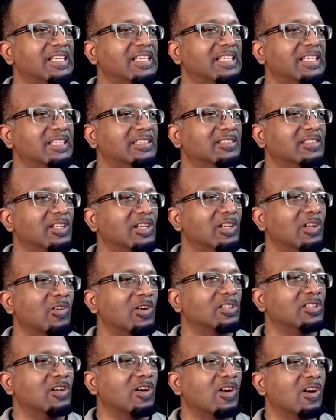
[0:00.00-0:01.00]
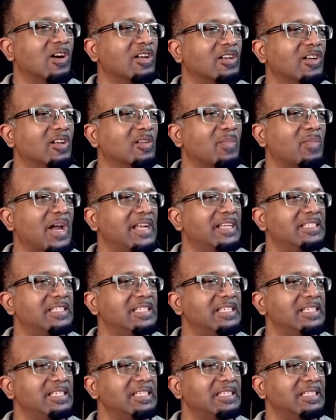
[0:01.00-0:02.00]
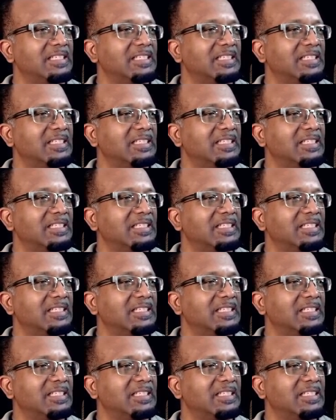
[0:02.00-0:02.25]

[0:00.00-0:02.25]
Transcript: He is the Lord God Almighty.